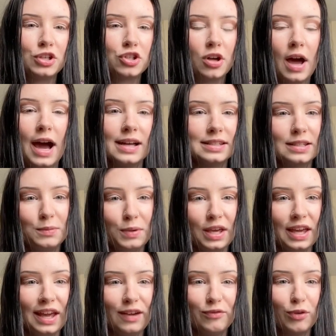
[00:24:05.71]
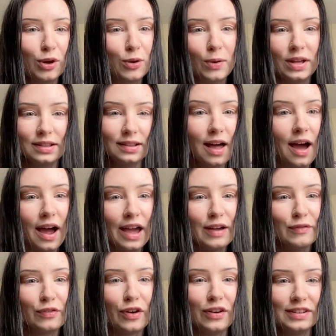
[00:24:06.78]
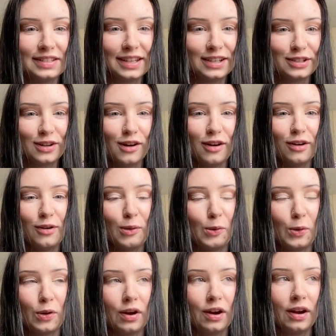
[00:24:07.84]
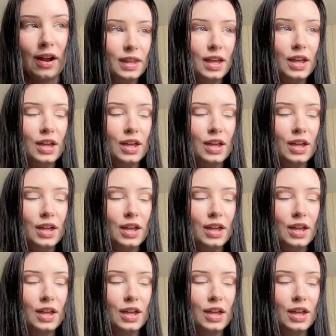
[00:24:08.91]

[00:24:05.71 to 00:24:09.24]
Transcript: she'll ask me if we're going live on TikTok, or